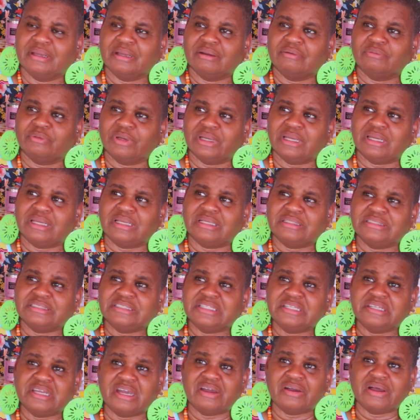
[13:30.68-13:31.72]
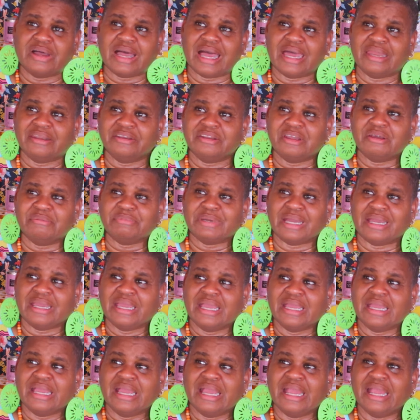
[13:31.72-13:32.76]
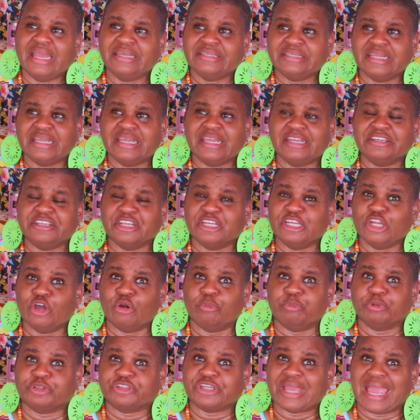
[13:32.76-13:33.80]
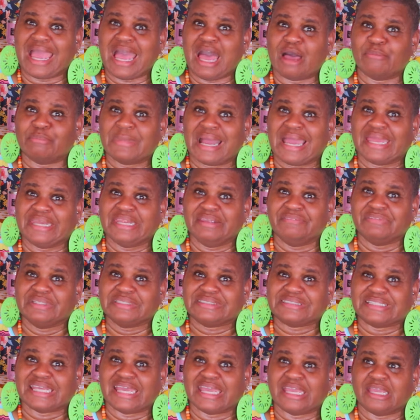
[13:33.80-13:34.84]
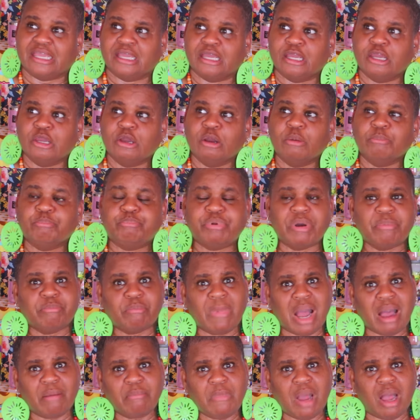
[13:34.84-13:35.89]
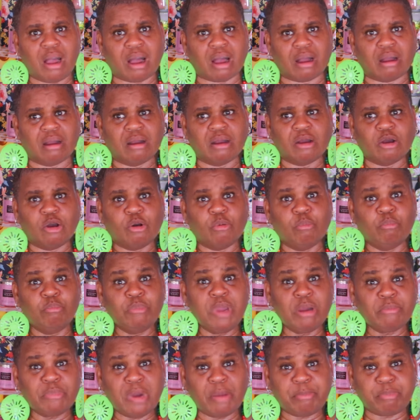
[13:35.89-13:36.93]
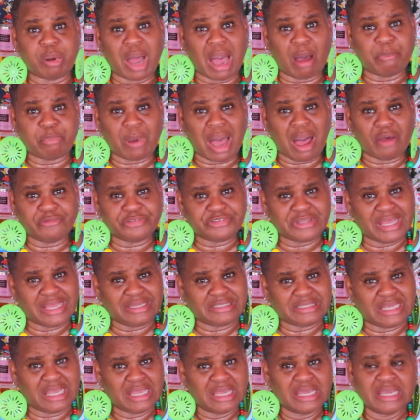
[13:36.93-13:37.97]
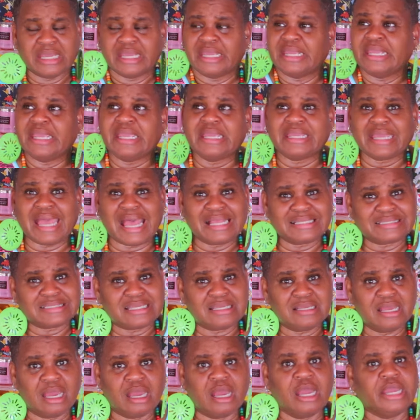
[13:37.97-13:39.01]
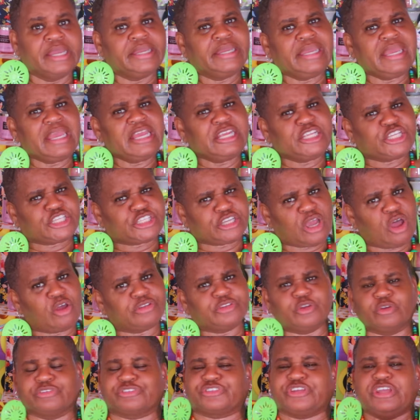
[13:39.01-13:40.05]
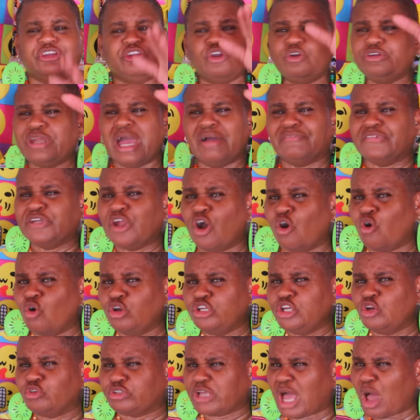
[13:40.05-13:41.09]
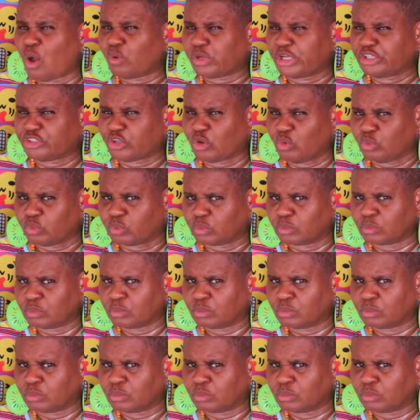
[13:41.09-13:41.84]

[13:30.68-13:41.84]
Well, I don't know about. And then the little child might even say, but mama, remember Papa said he got some, he showed. So you never know who you talking to.